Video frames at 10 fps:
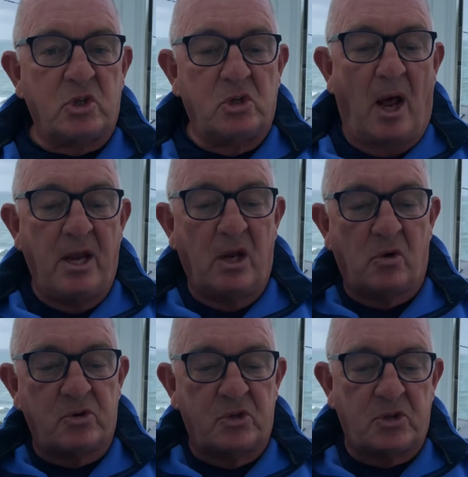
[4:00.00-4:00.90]
sliding
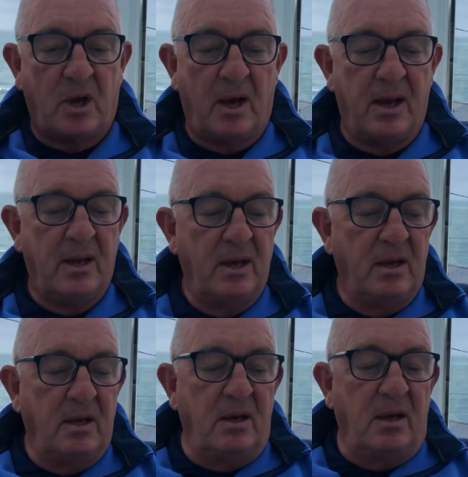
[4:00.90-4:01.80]
across the sky
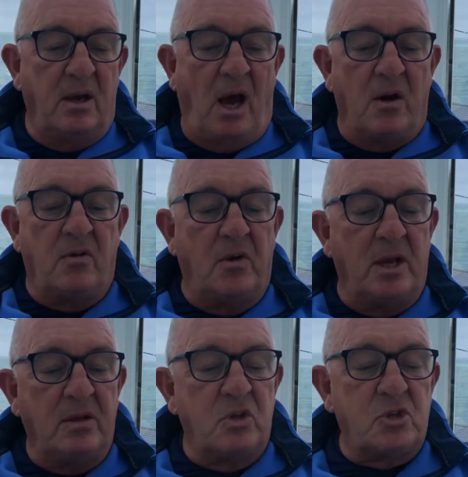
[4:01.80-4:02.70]
and
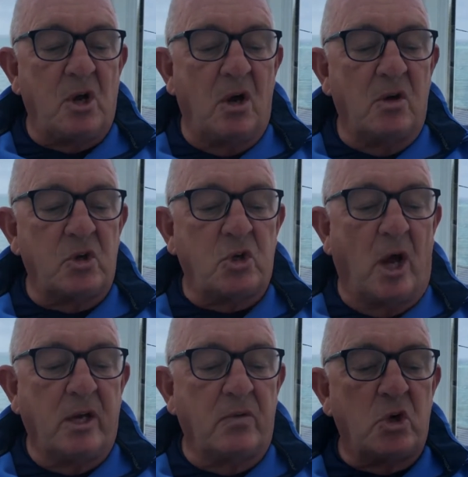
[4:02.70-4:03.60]
revealing the stars
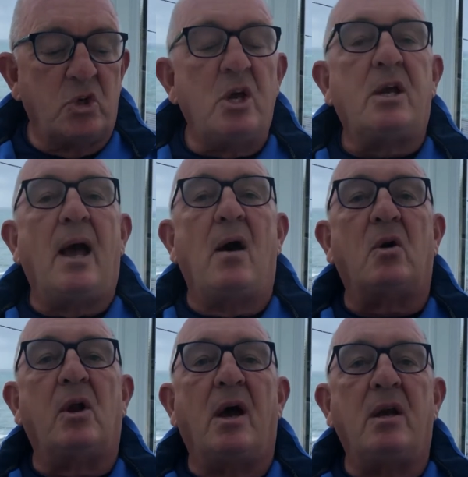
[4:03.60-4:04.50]
shining on the chic
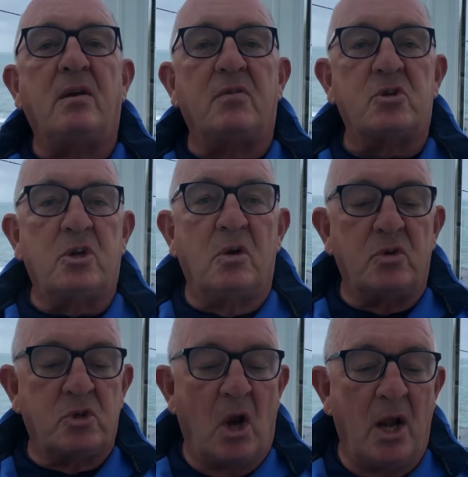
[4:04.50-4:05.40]
outline of
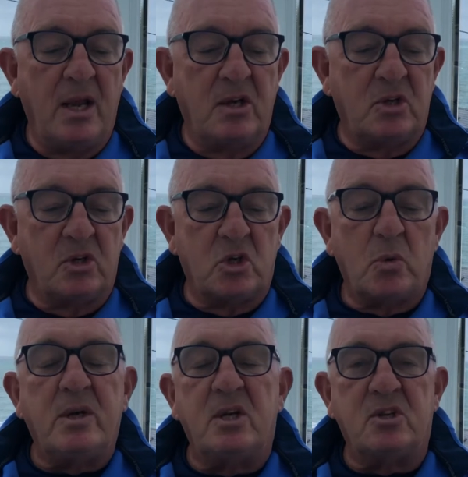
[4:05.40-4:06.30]
Stoat's latest
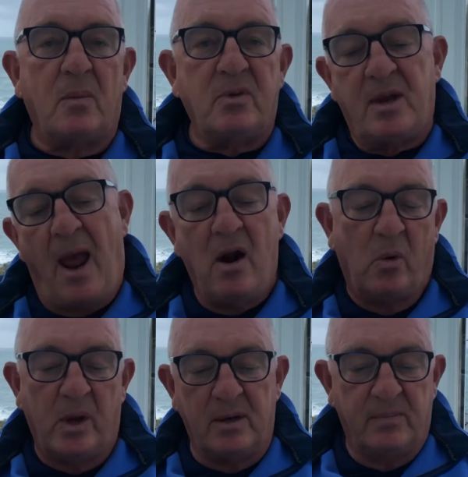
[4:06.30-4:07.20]
20-something
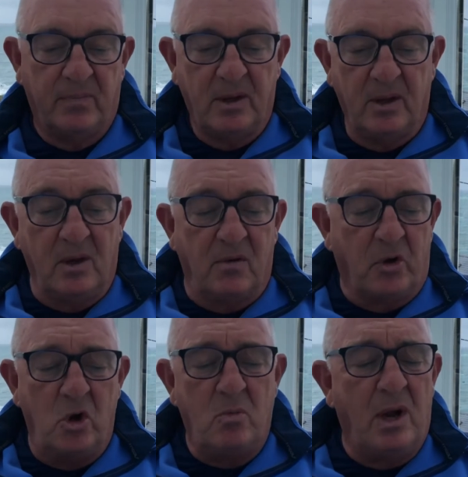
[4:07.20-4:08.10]
heroine, for
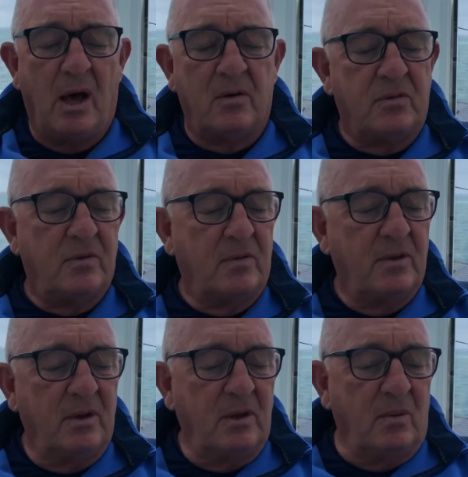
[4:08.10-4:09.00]
whom love
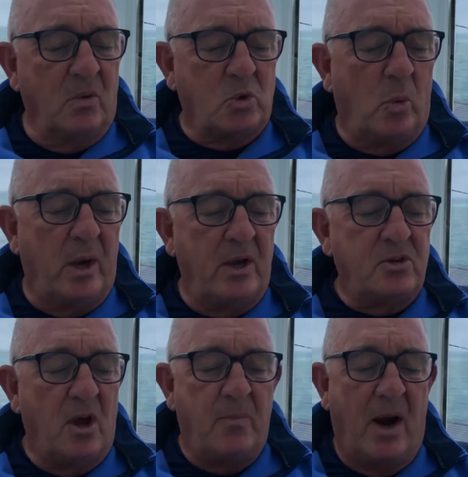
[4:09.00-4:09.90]
was
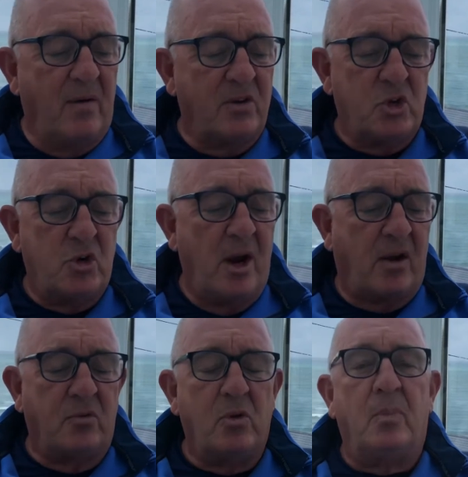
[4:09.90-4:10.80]
always a perilous trek
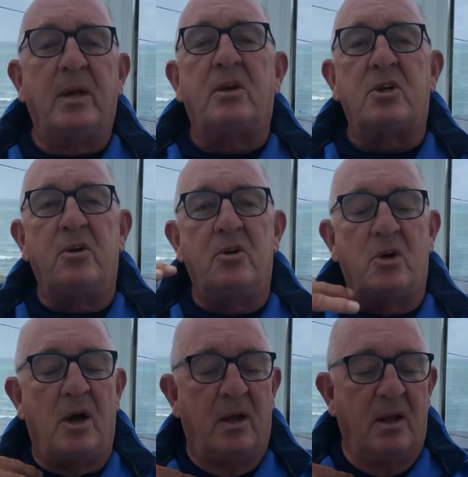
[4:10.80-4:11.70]
through the bleak
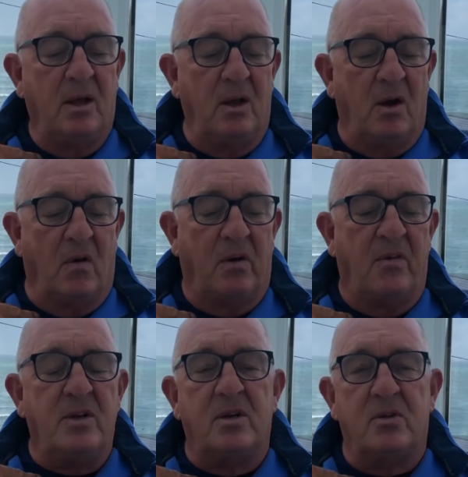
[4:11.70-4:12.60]
tundra of
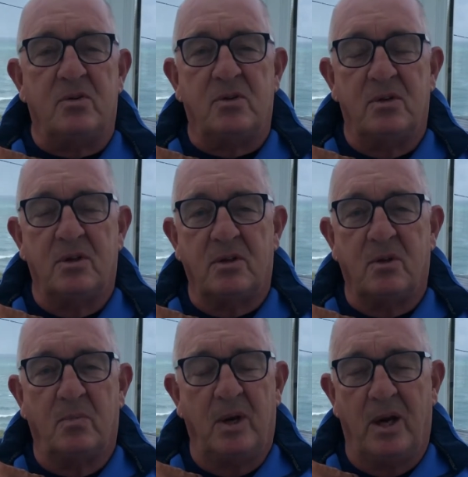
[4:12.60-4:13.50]
Lavinia's
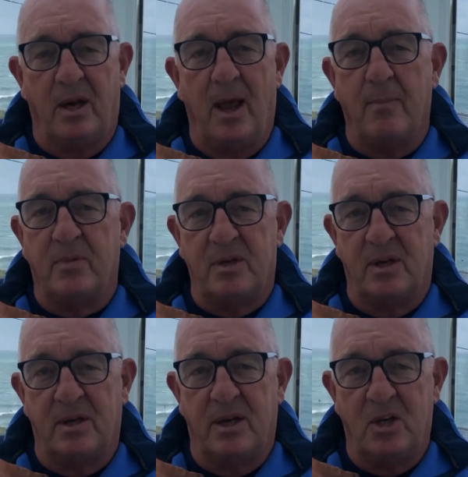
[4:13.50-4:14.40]
completely
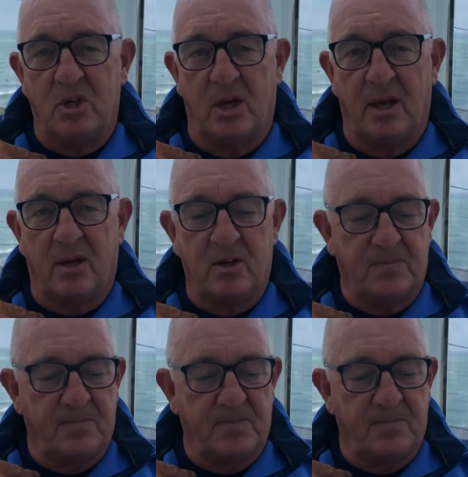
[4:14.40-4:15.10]
empty intellect.